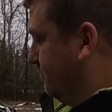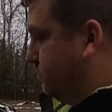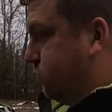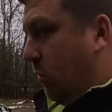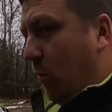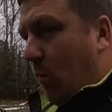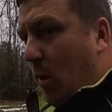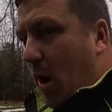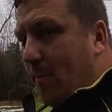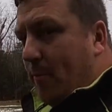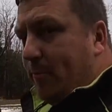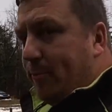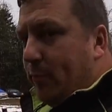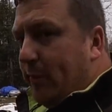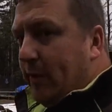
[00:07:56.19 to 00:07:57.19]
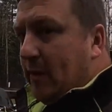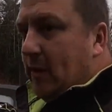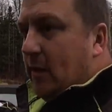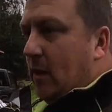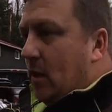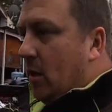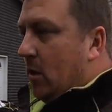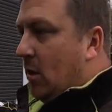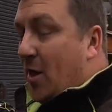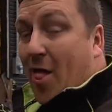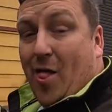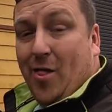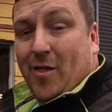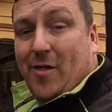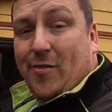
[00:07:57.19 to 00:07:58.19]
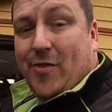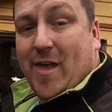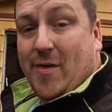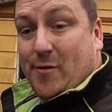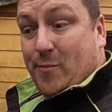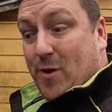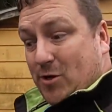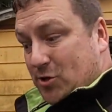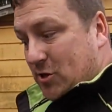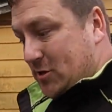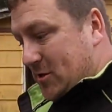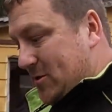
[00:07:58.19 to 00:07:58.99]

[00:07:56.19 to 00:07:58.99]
probably the other project.